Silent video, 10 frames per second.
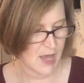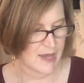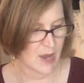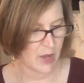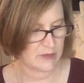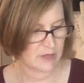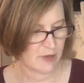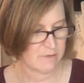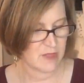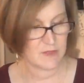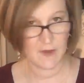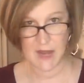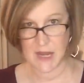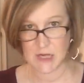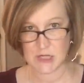Now, I love the
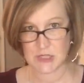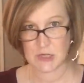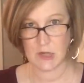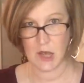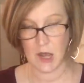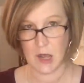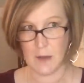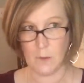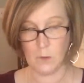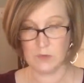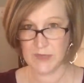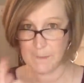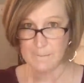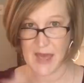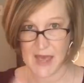Laneige uh
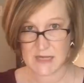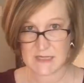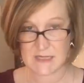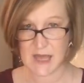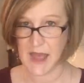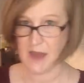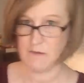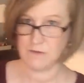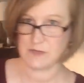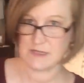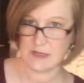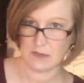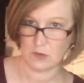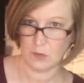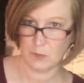lip masks. I have, see that
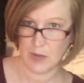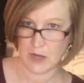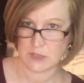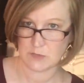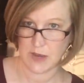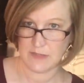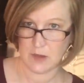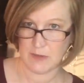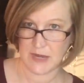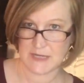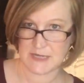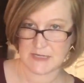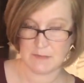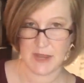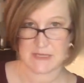little box right there, my
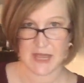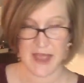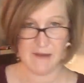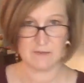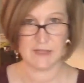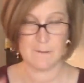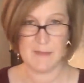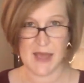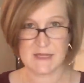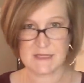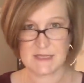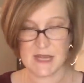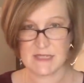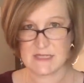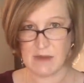nightstand's a mess. I have lip masks
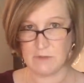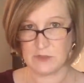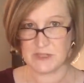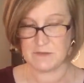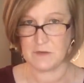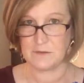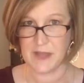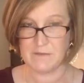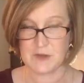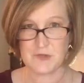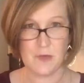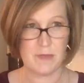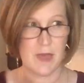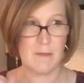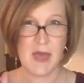in several different flavors from
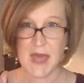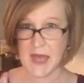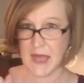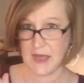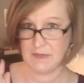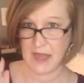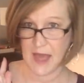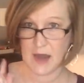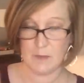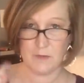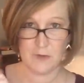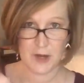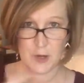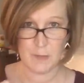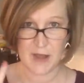them in that, and before I
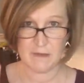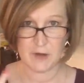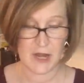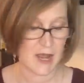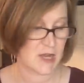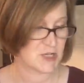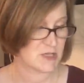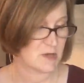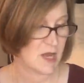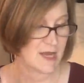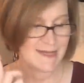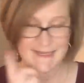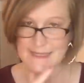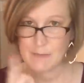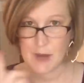go to bed every night, I just
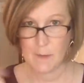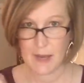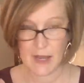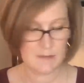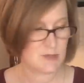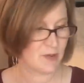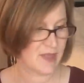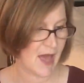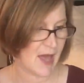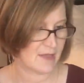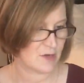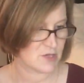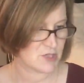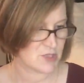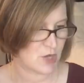smear my lips with that, and they're
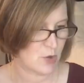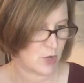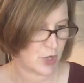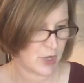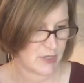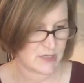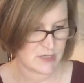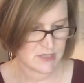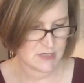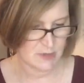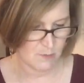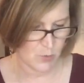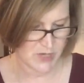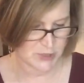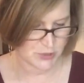so good. So this is a
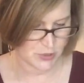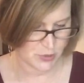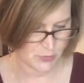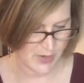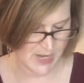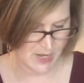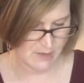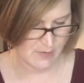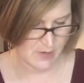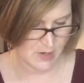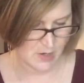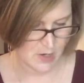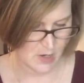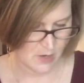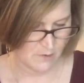moisture cream
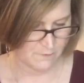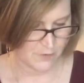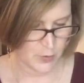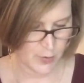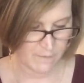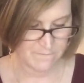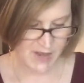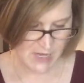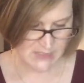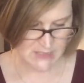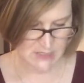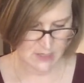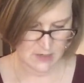for your face.